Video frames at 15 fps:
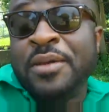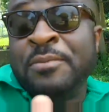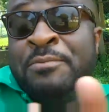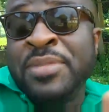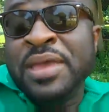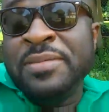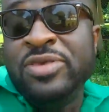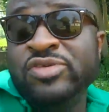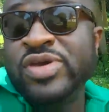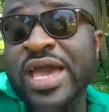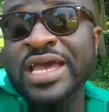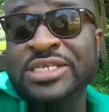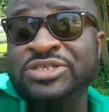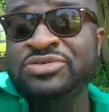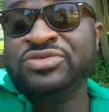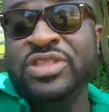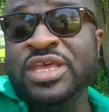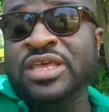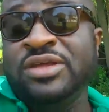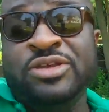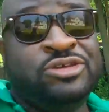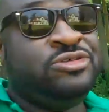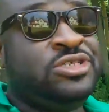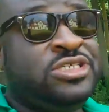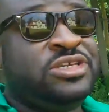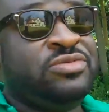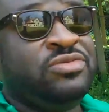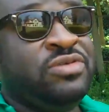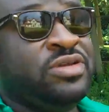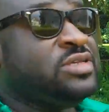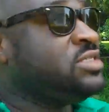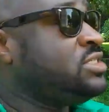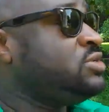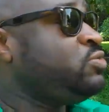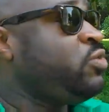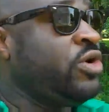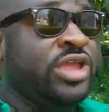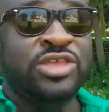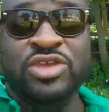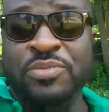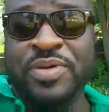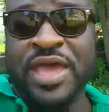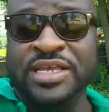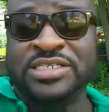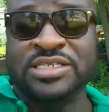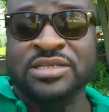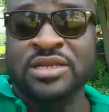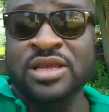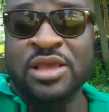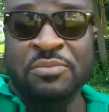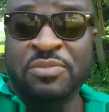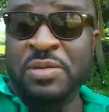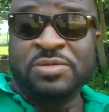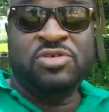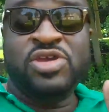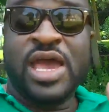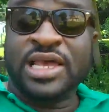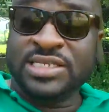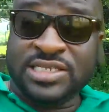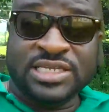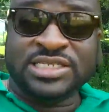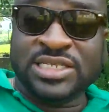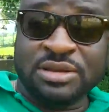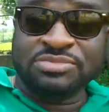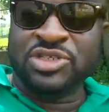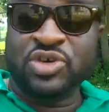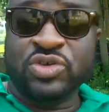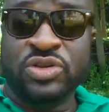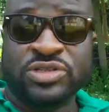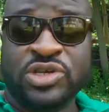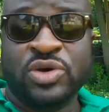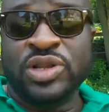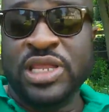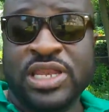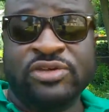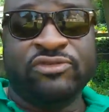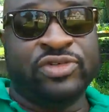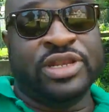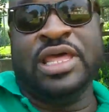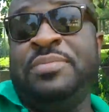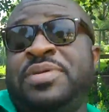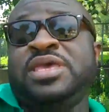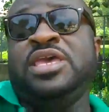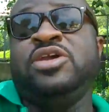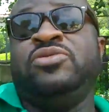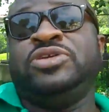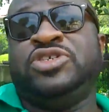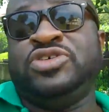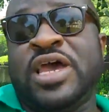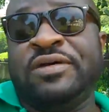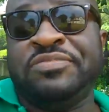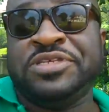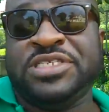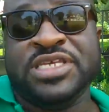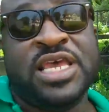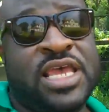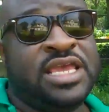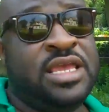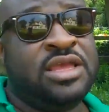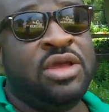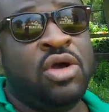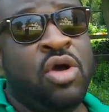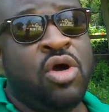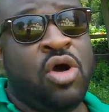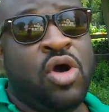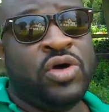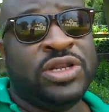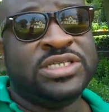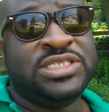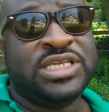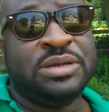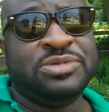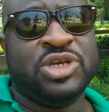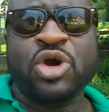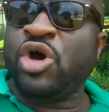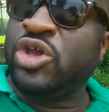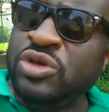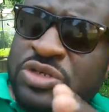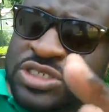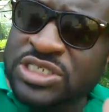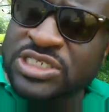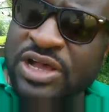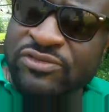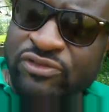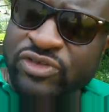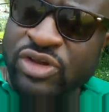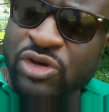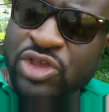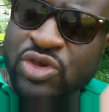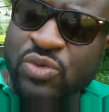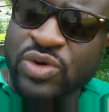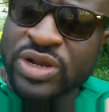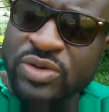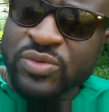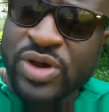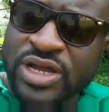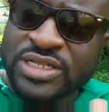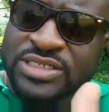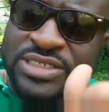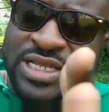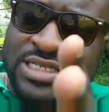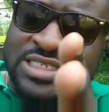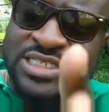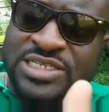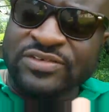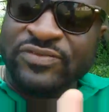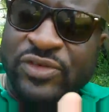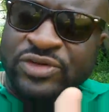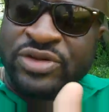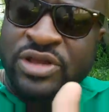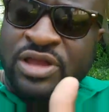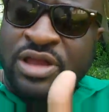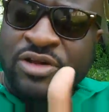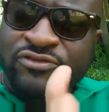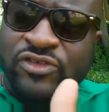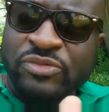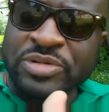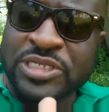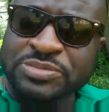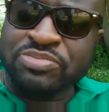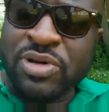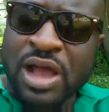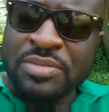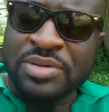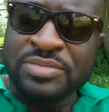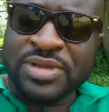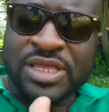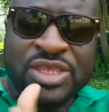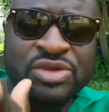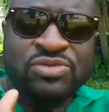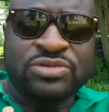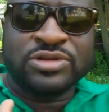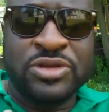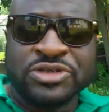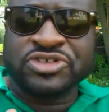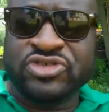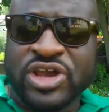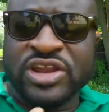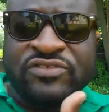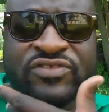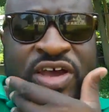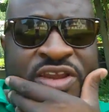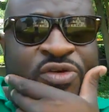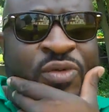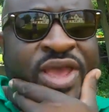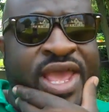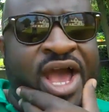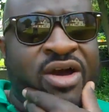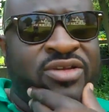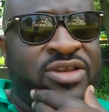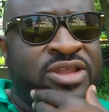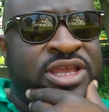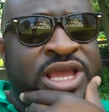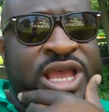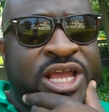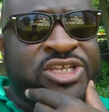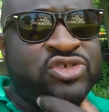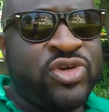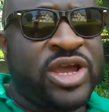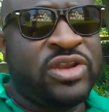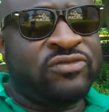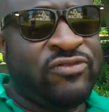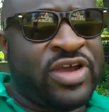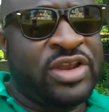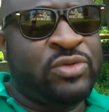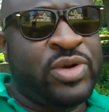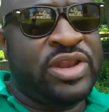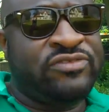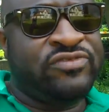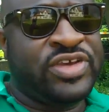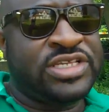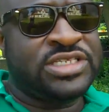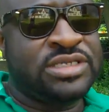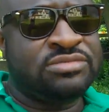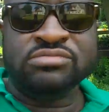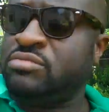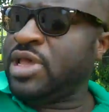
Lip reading: Maybe you guys don't think you should work in your passion. Maybe you guys think something totally different. Let me hear what you have to say on this subject. Are you suffering? Are you one of the ones that suffer from this problem and you're trying to find a way out and trying to find a way to fix it?